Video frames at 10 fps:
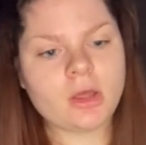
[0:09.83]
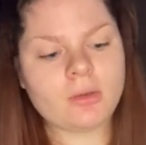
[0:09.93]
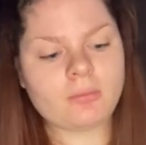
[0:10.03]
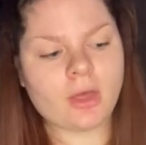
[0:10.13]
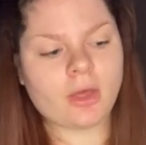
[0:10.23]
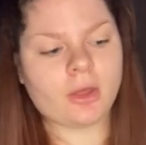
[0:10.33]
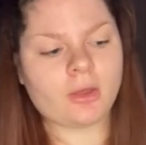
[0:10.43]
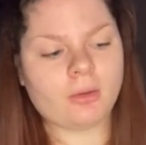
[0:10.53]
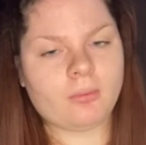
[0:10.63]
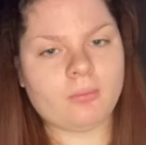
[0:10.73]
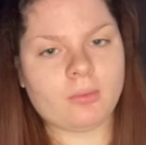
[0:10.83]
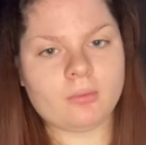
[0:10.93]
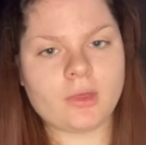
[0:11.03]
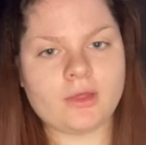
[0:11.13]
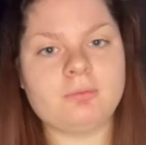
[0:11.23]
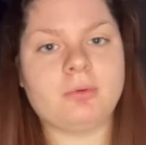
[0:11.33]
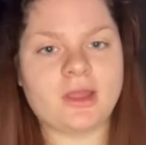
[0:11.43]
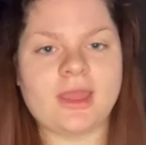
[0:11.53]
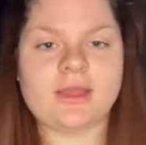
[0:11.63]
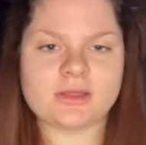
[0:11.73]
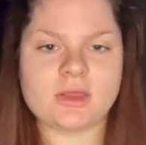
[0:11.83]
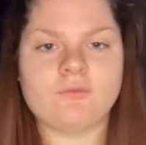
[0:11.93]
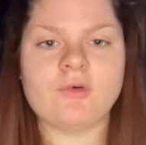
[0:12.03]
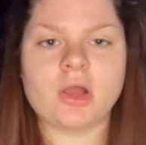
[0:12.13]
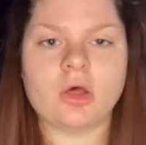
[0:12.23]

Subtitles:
It's pretty easy to follow,